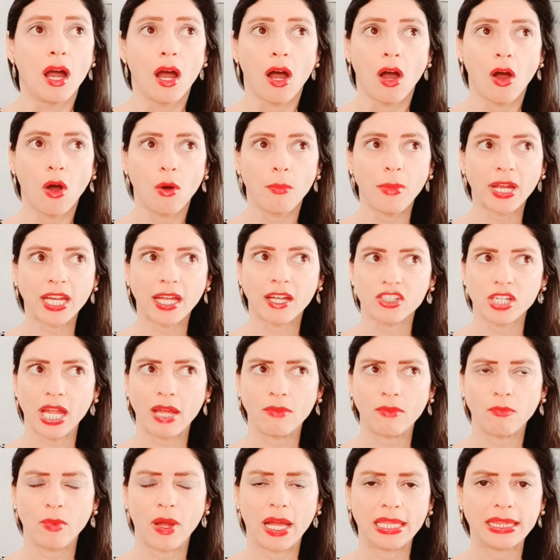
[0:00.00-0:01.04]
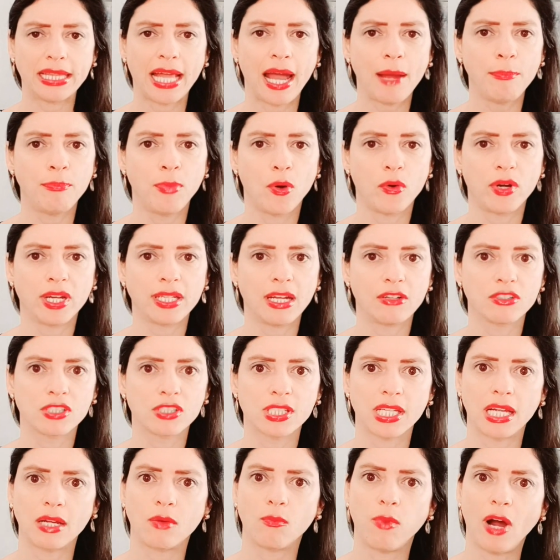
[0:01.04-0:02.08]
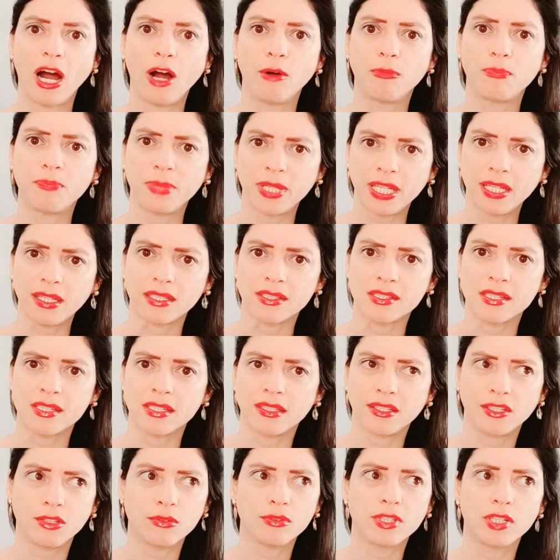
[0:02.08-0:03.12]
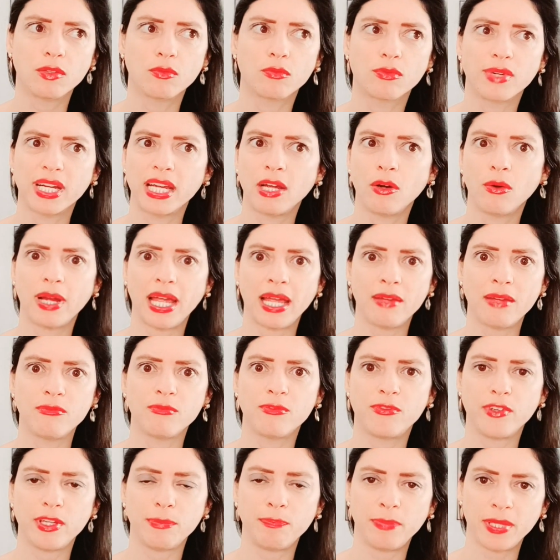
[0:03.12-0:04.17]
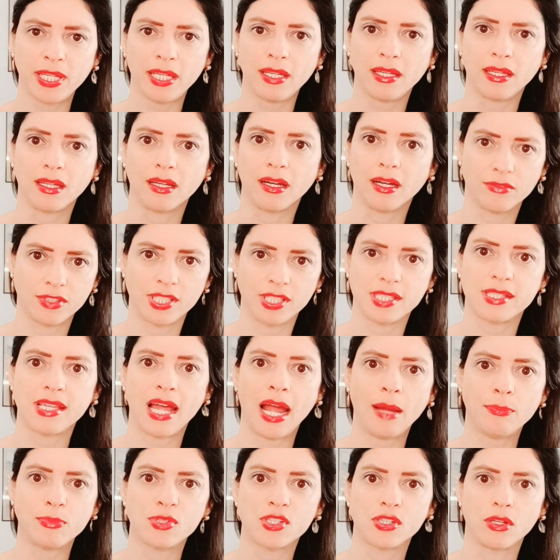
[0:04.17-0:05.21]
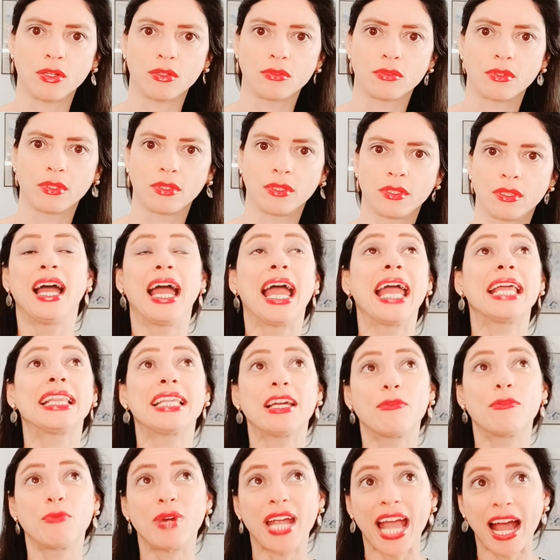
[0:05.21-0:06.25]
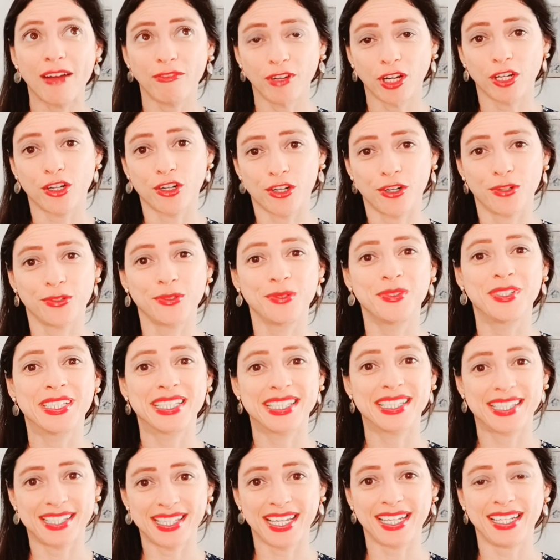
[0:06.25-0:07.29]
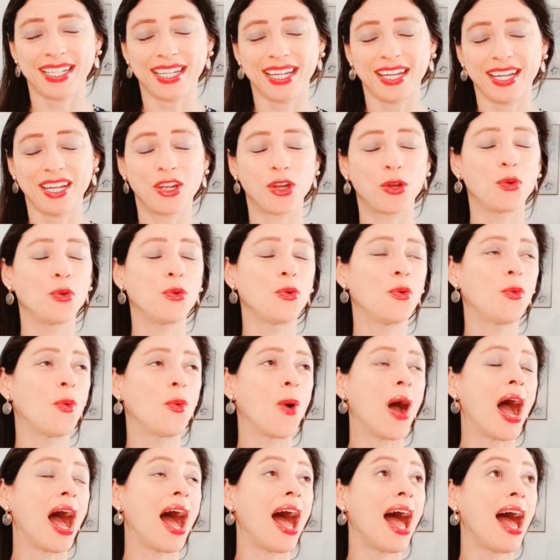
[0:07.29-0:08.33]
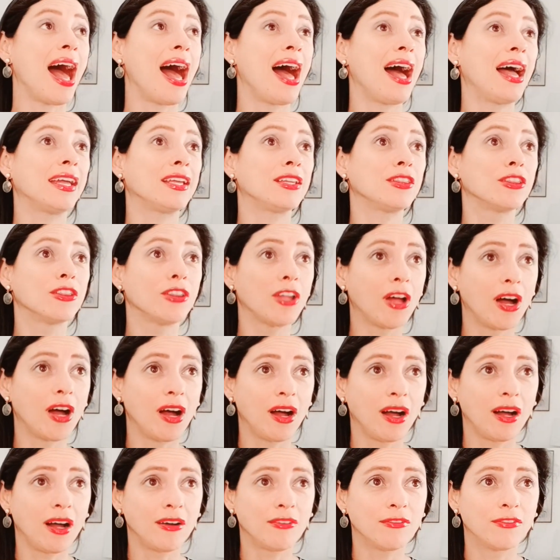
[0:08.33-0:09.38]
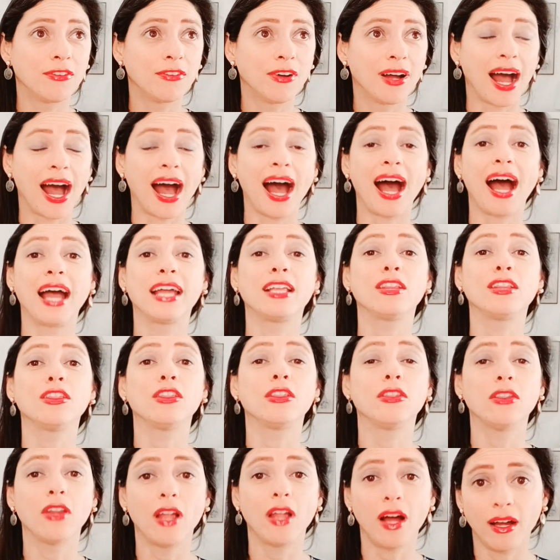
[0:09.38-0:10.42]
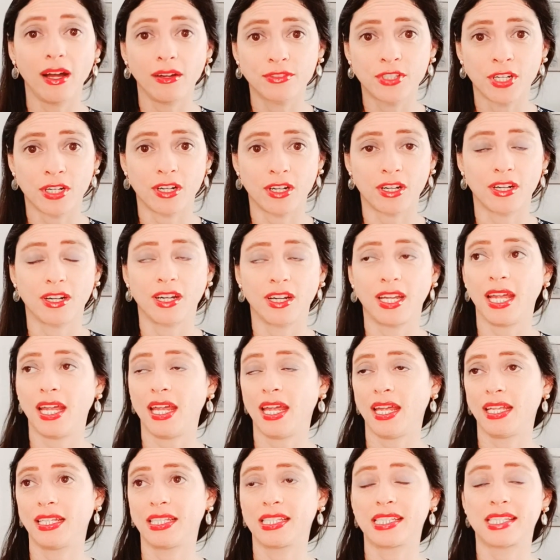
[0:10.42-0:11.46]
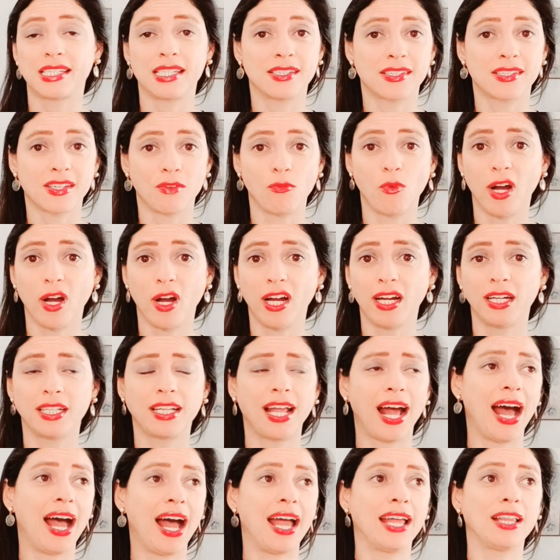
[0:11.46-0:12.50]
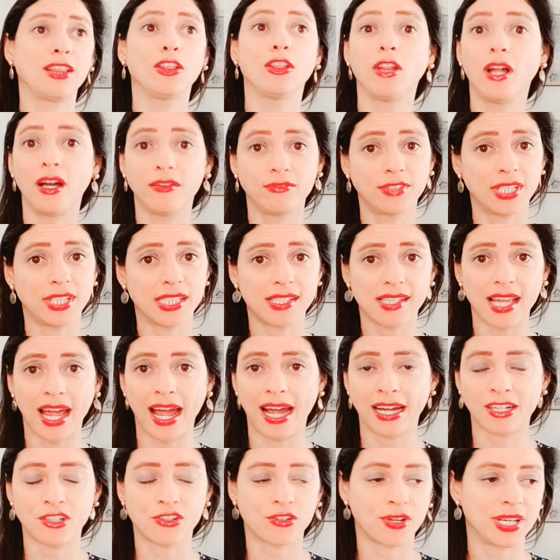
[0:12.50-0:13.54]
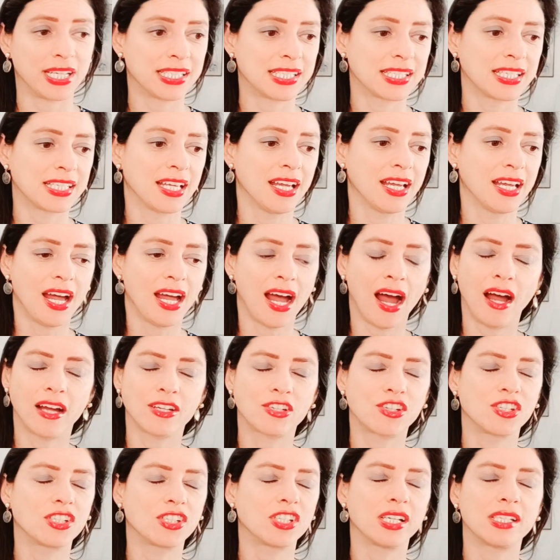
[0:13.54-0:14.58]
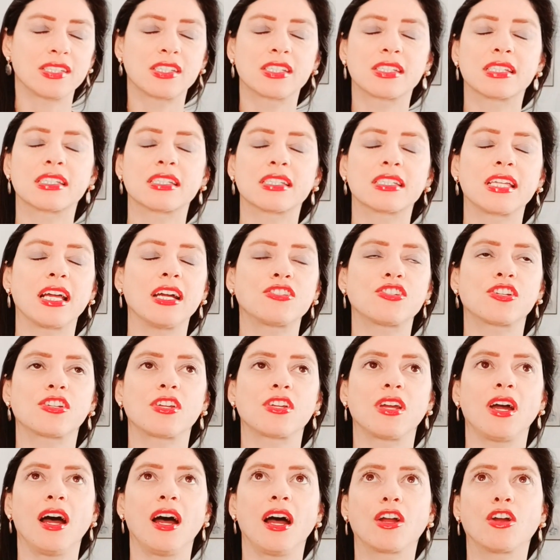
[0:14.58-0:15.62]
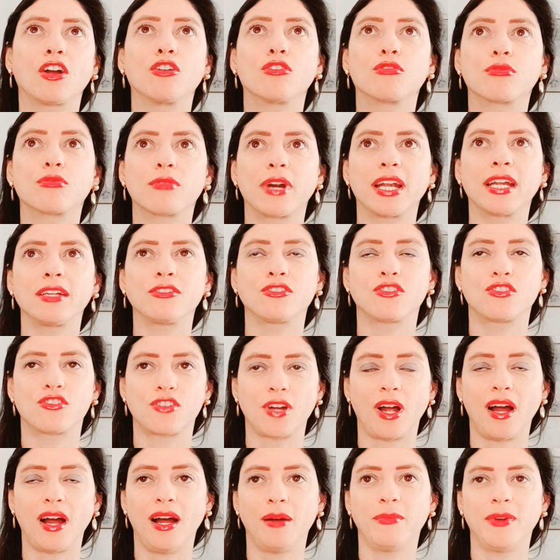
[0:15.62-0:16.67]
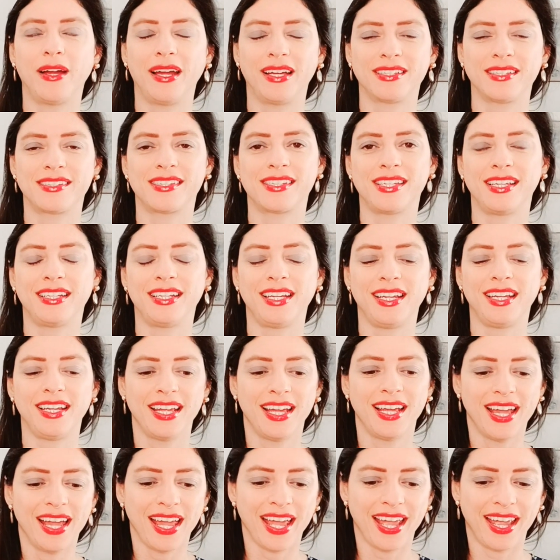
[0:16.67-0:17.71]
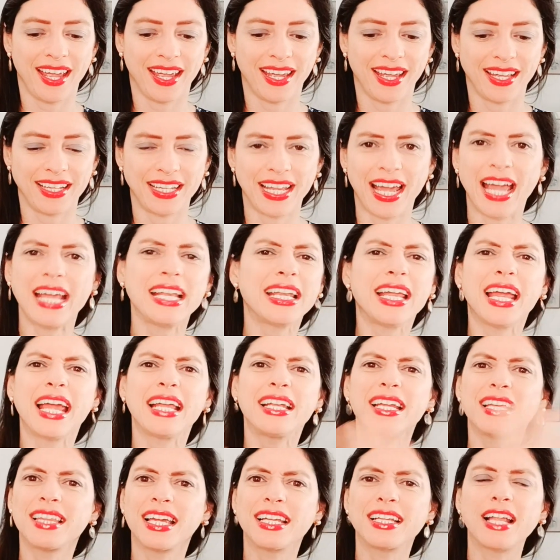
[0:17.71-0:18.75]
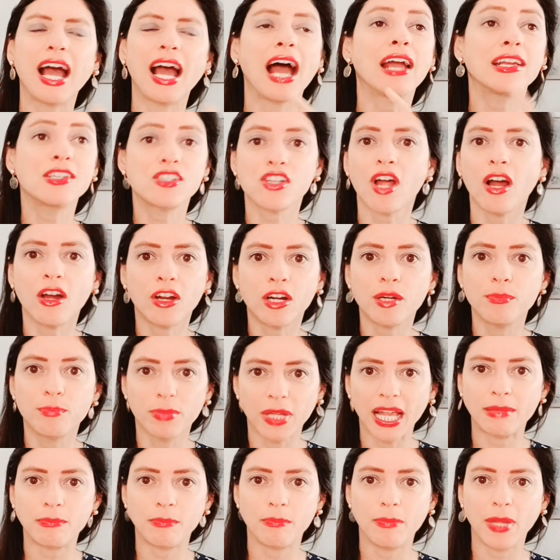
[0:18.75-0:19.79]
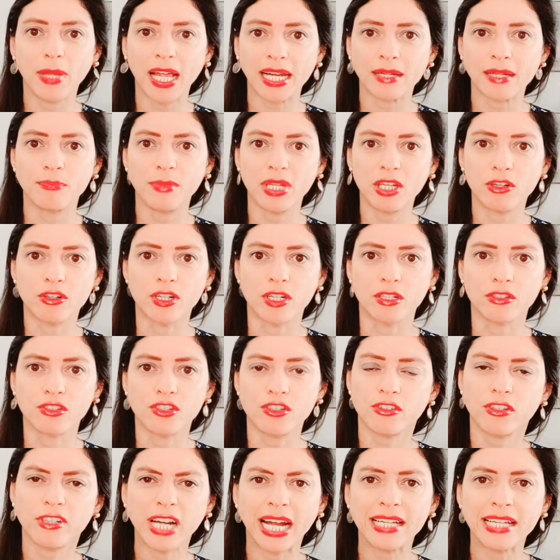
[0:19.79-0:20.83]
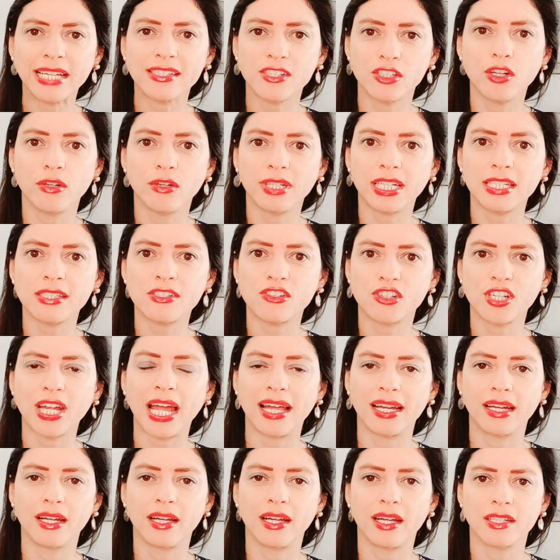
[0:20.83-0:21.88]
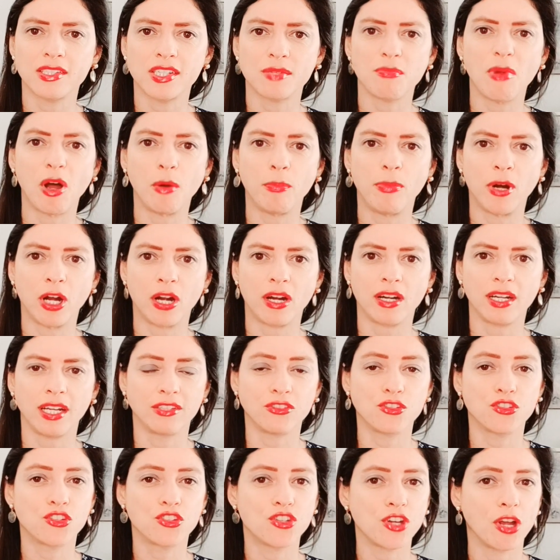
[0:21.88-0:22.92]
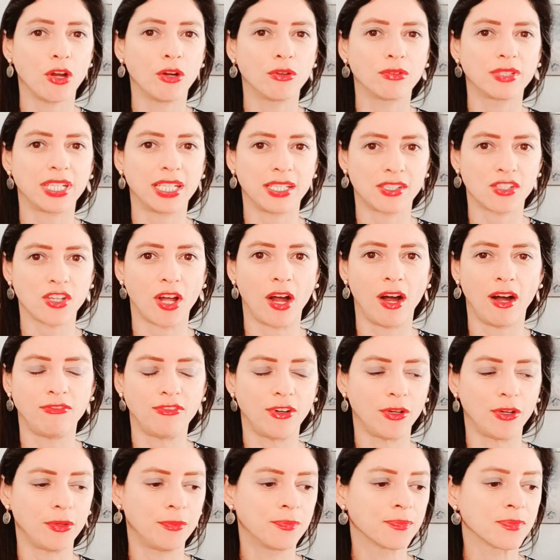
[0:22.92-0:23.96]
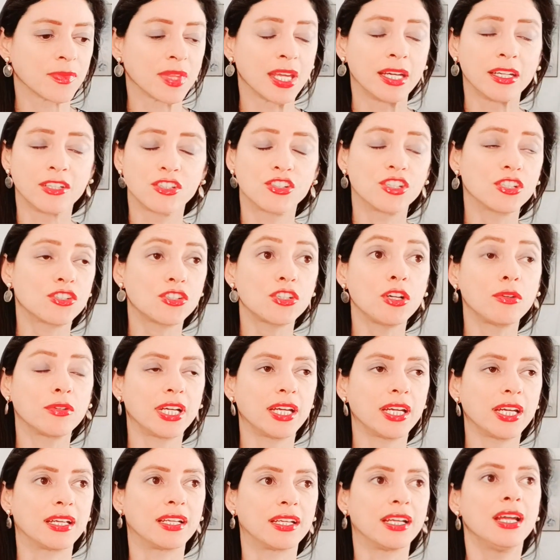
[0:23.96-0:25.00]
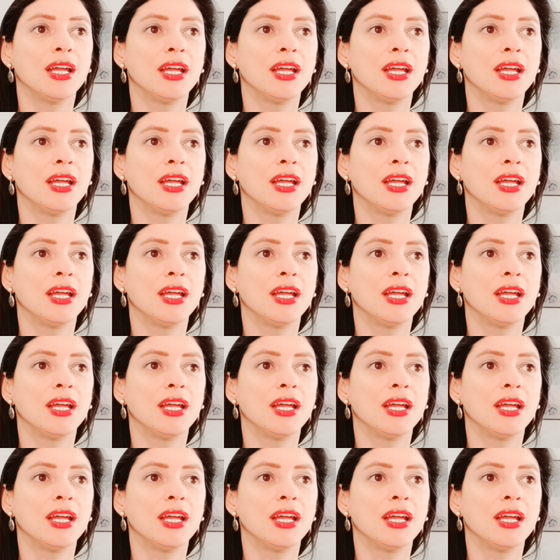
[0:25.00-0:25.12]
Oh my gosh, at that point, I was like, wow, Pete, you the real MVP of this episode. And then we have our girl, Sydney, who I love. I loved her in season 1. I love this actress. She does such a great job as Sydney. And in anything, I saw her in Black Mirror. Do you guys notice? She had a small part in Joan, It's Awful. She's so good.